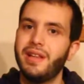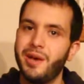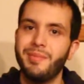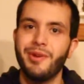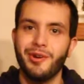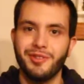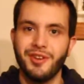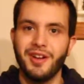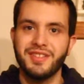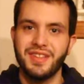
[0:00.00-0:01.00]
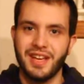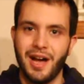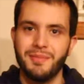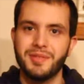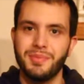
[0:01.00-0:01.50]
Let me know your thoughts in the
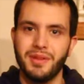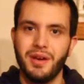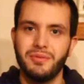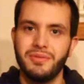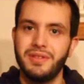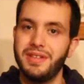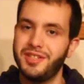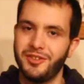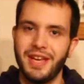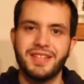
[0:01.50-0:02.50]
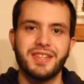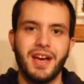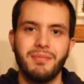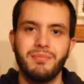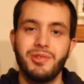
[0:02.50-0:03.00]
comments below. Until next
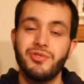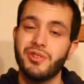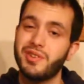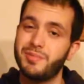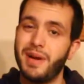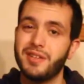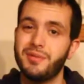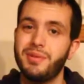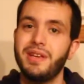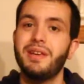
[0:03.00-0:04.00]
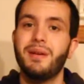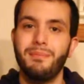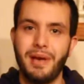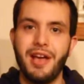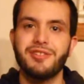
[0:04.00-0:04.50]
time, drink responsibly
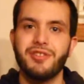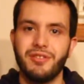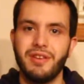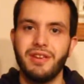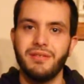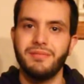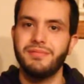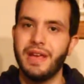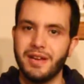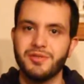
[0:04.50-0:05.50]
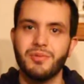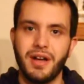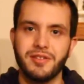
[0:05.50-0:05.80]
and passionately. Thanks for